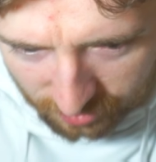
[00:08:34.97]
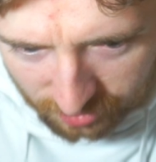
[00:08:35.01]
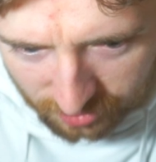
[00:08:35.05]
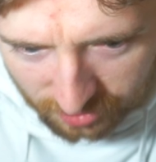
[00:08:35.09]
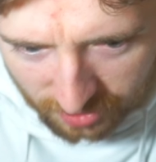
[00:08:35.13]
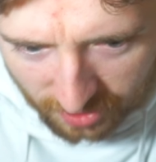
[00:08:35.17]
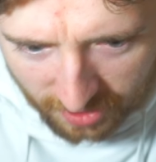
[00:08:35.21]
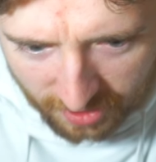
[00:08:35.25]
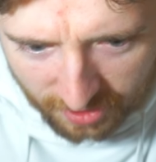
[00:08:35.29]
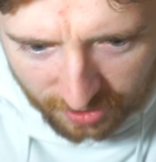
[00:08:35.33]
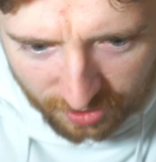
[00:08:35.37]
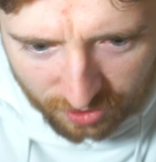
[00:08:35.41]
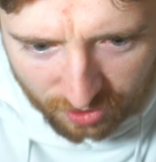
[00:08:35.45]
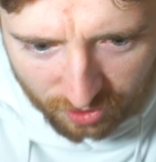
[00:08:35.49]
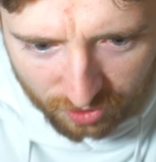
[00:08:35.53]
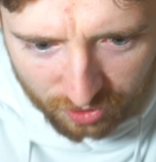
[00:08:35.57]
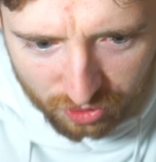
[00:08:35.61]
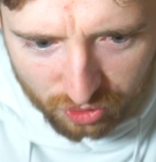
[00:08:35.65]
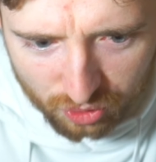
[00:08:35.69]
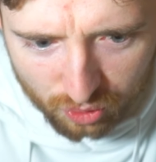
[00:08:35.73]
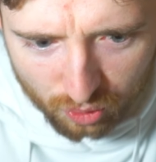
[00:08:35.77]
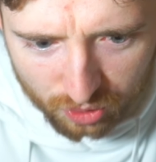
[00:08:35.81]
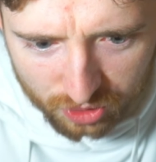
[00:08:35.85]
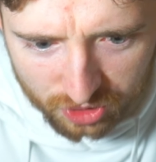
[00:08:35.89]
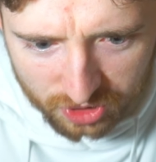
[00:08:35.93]
take
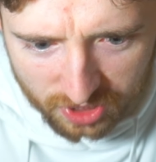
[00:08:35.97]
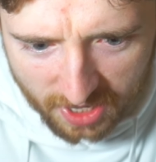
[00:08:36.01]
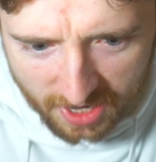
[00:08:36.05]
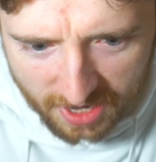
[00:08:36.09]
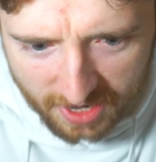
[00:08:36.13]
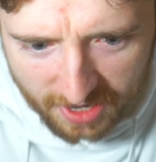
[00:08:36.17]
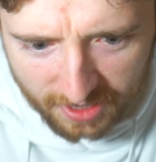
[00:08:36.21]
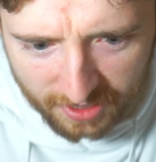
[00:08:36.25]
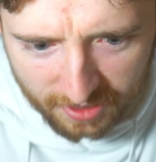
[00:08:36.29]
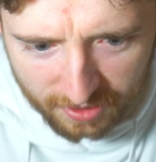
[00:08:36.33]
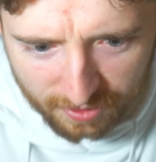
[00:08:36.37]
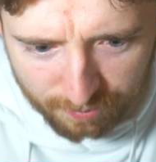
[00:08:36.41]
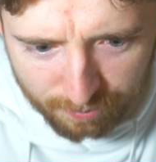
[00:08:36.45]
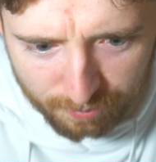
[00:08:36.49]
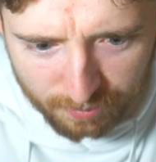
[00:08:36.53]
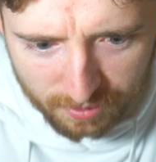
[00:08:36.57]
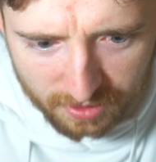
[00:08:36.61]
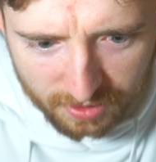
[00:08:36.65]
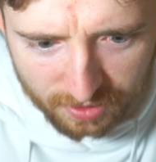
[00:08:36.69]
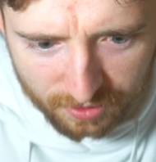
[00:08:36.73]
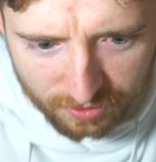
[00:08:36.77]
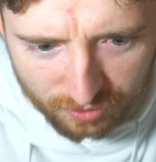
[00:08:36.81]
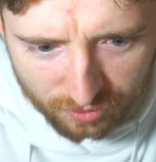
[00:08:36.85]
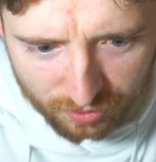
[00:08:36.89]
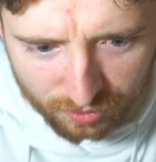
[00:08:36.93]
your time
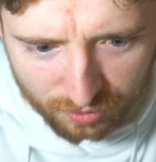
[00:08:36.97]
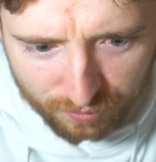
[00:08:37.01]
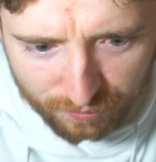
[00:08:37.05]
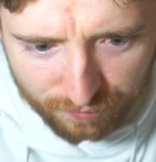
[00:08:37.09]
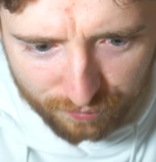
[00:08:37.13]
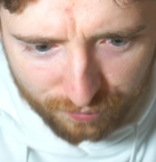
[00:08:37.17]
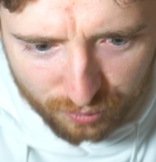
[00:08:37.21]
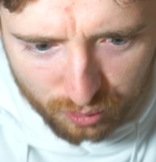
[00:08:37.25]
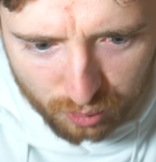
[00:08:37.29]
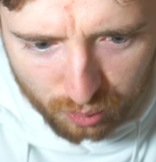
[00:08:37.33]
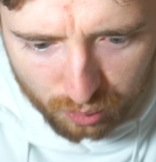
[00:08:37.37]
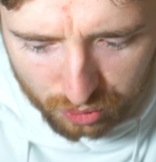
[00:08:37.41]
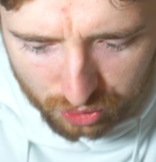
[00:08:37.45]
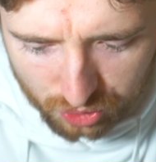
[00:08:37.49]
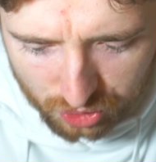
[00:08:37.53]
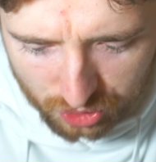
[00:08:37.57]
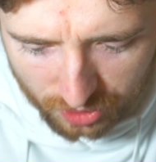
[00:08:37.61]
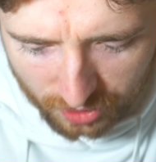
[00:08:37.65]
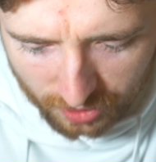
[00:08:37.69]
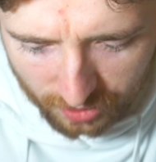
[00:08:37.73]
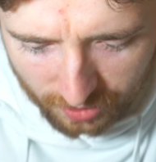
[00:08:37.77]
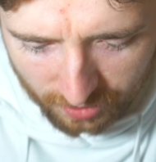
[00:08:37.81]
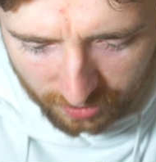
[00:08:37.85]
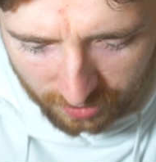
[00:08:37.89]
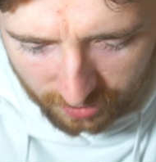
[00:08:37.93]
in the
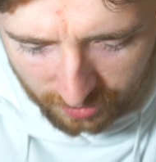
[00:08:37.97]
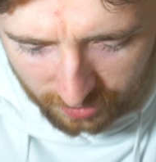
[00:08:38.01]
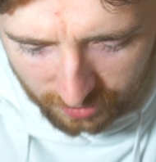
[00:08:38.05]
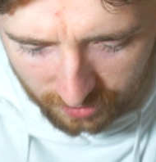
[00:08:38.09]
future.